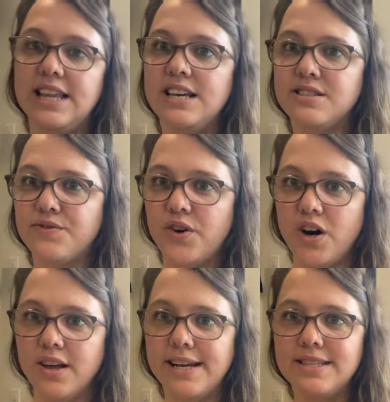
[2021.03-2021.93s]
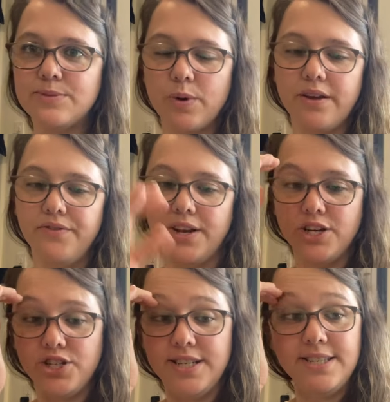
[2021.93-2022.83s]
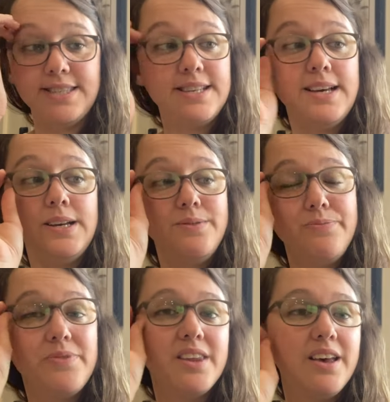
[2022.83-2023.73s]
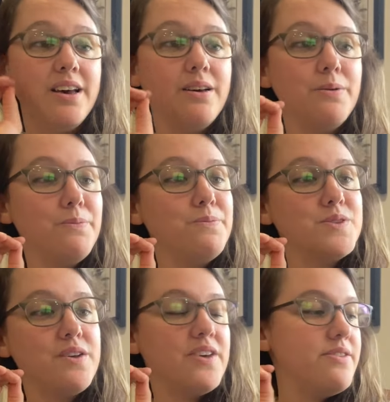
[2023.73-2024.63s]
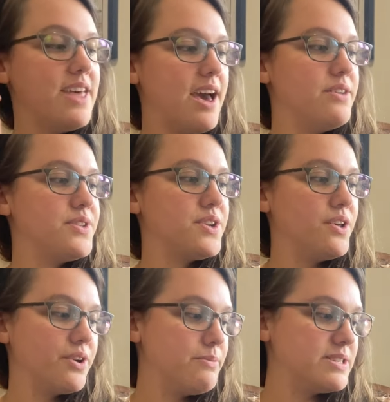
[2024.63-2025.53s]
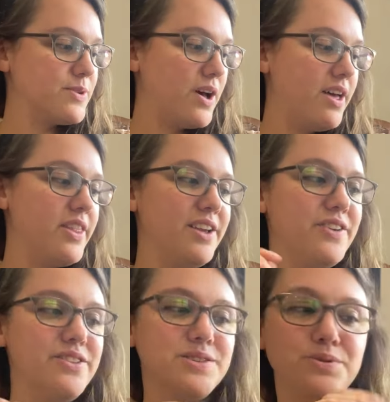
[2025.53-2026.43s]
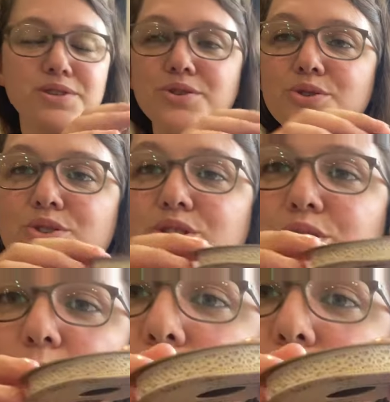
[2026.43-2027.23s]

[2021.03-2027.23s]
least fall and spring finishes. So I found that at the Dollarama as well. And then I found this one, super